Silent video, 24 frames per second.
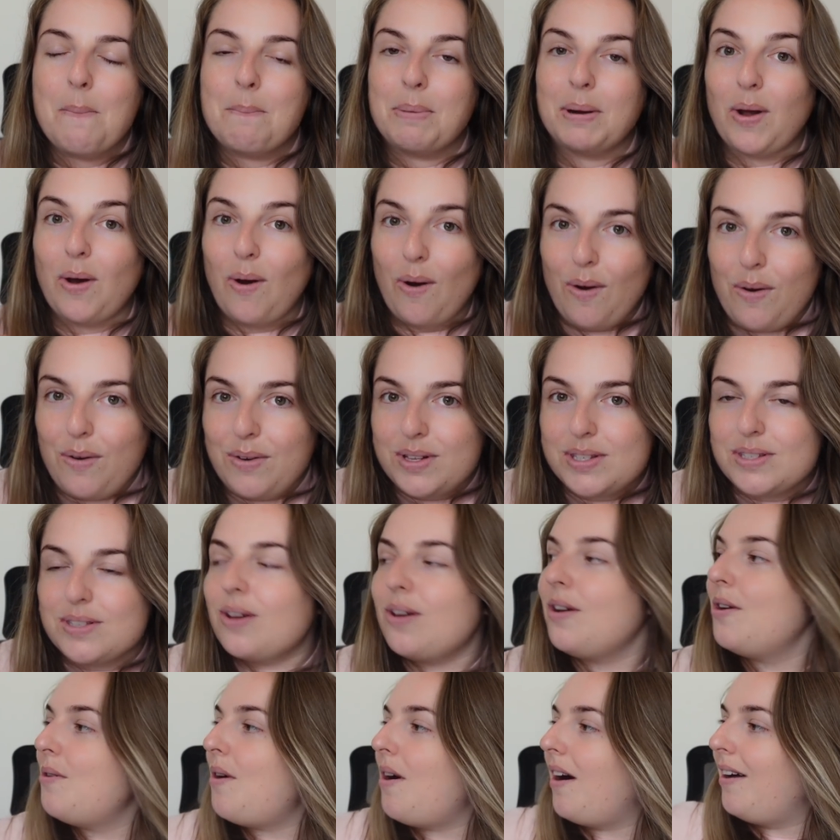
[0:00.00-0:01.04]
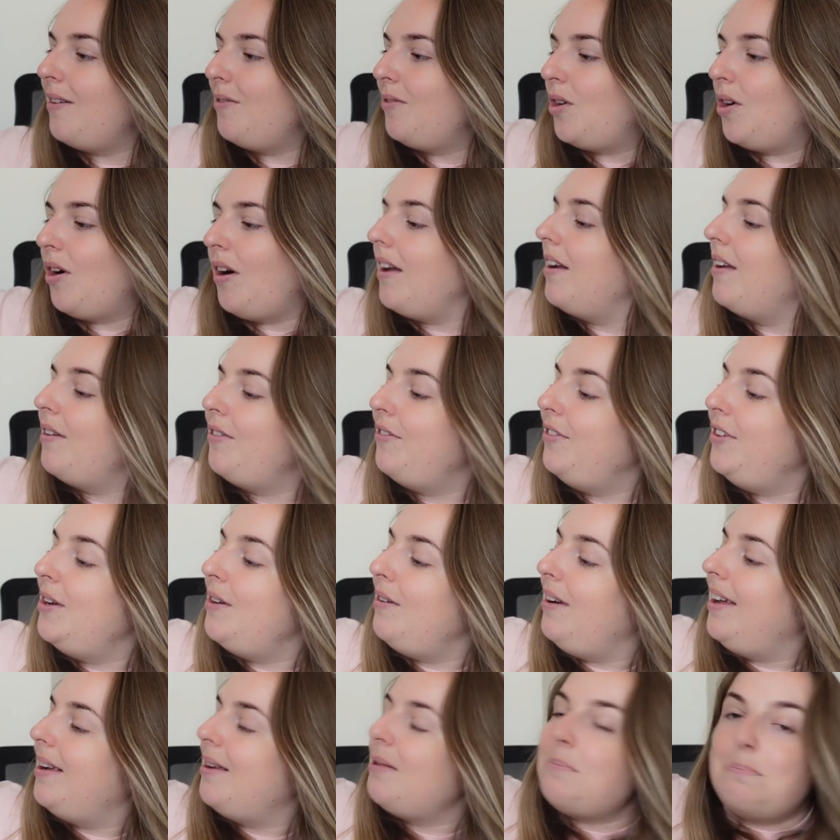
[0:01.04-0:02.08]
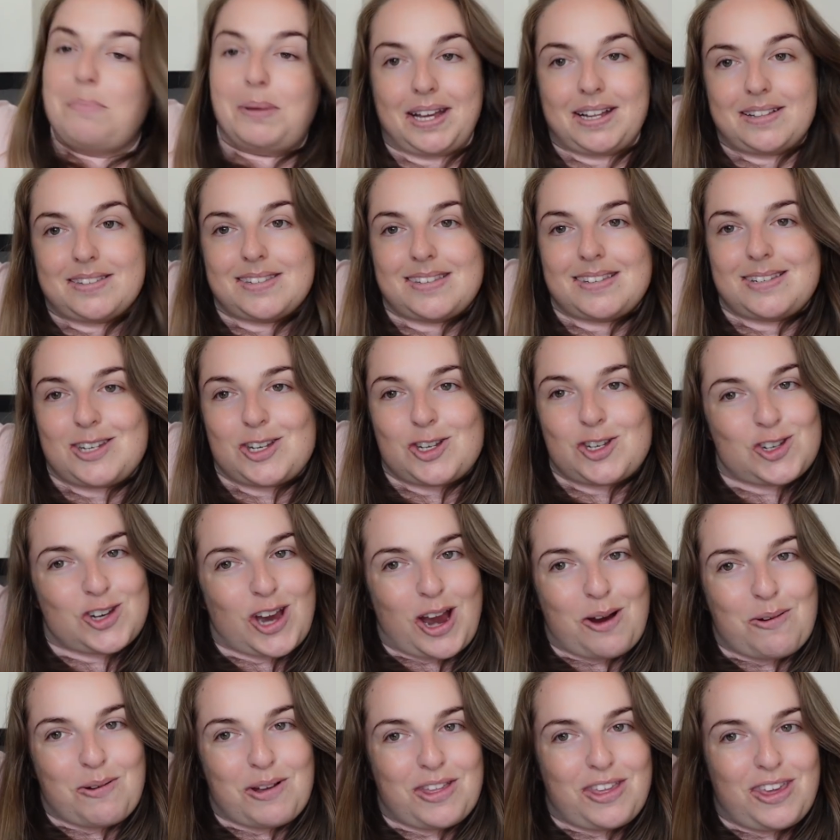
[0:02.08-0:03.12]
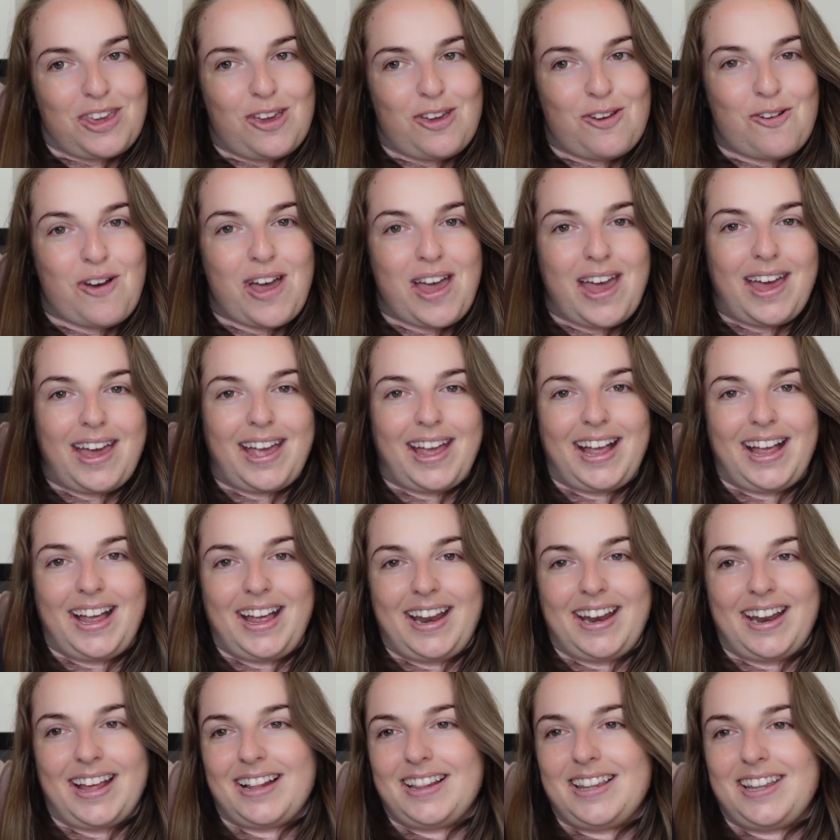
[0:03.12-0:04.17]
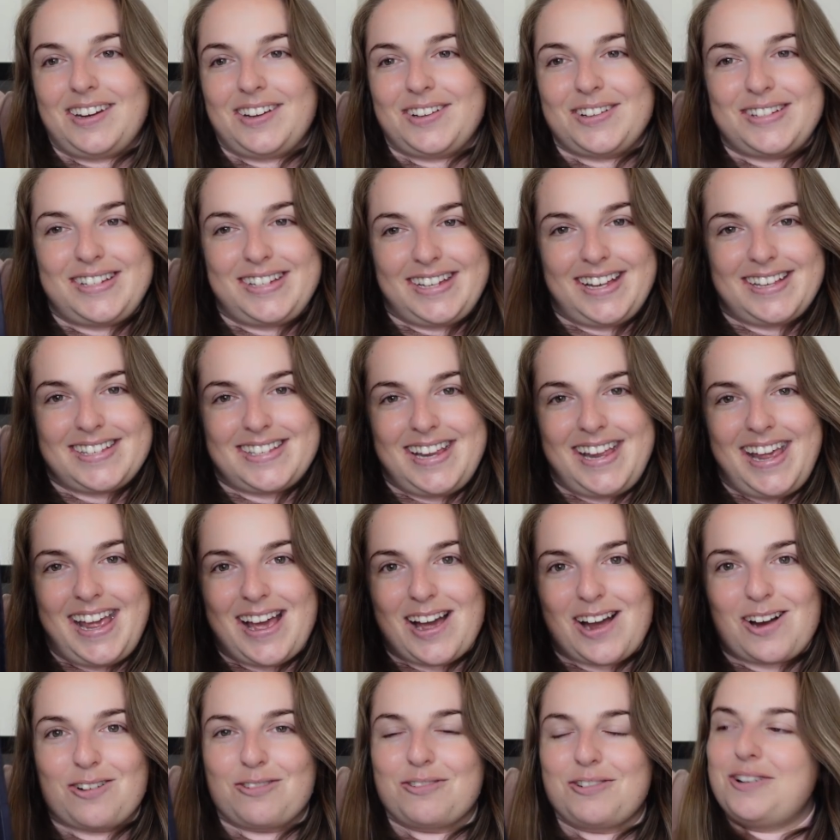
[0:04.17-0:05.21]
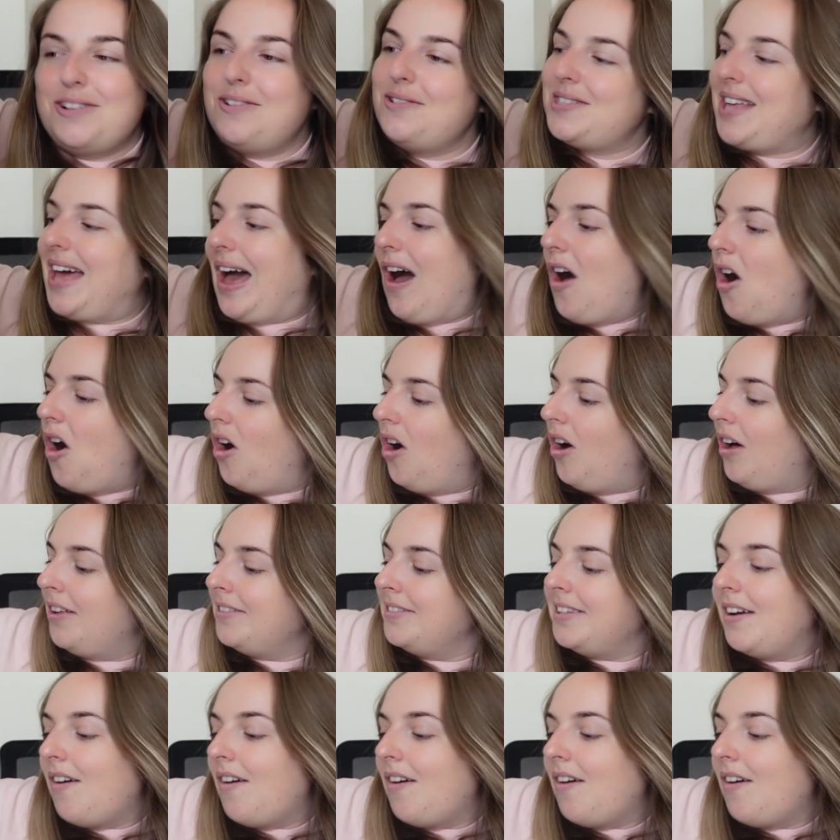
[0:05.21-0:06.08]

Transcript: But also I've got a few little bits to share with you in a little Disney cruise haul.